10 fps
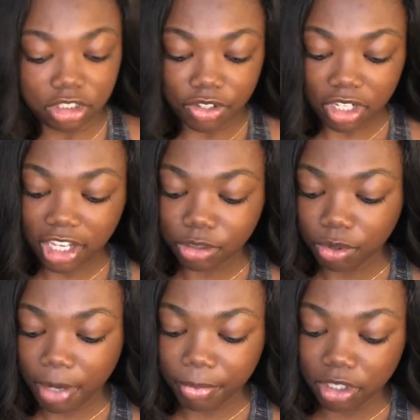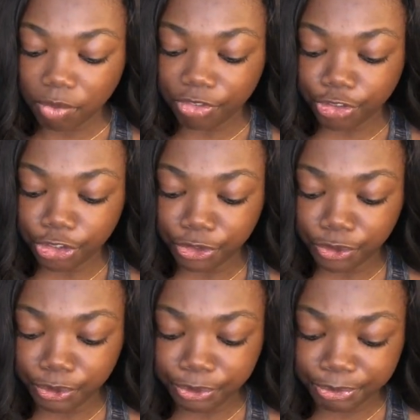So the next one I'm gonna
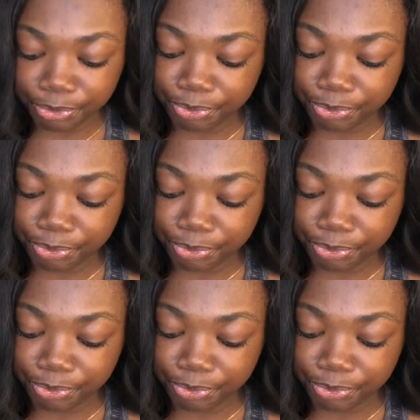review,